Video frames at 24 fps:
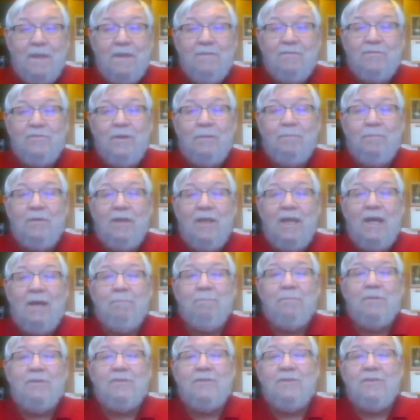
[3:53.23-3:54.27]
if something
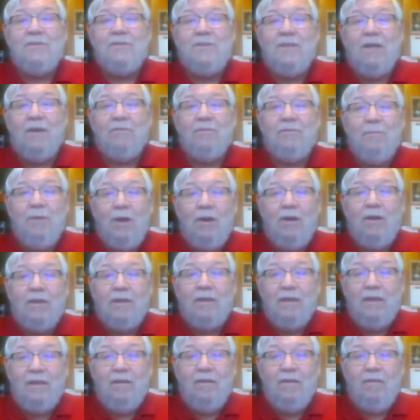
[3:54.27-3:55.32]
happens in South
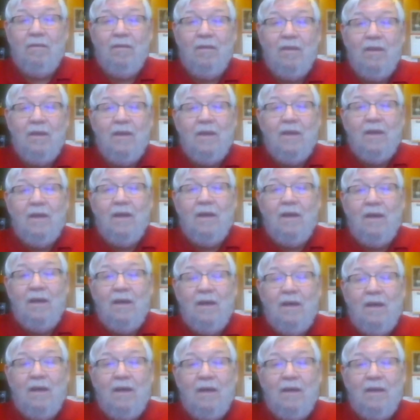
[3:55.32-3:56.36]
America here,
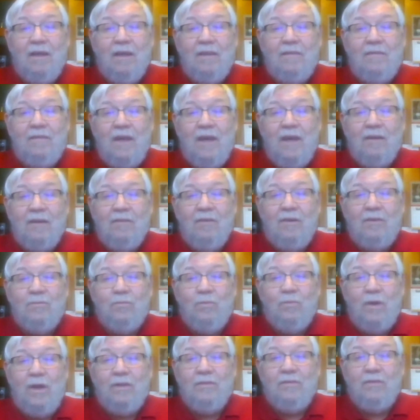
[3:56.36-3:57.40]
and that on
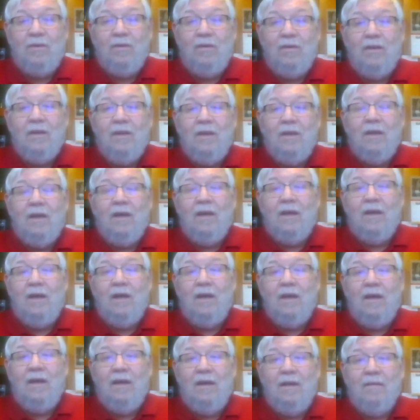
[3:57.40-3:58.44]
weather
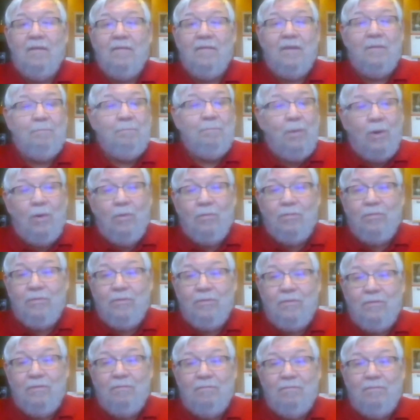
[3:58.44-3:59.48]
in
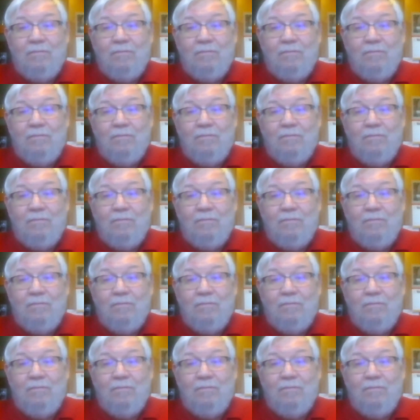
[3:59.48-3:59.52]
both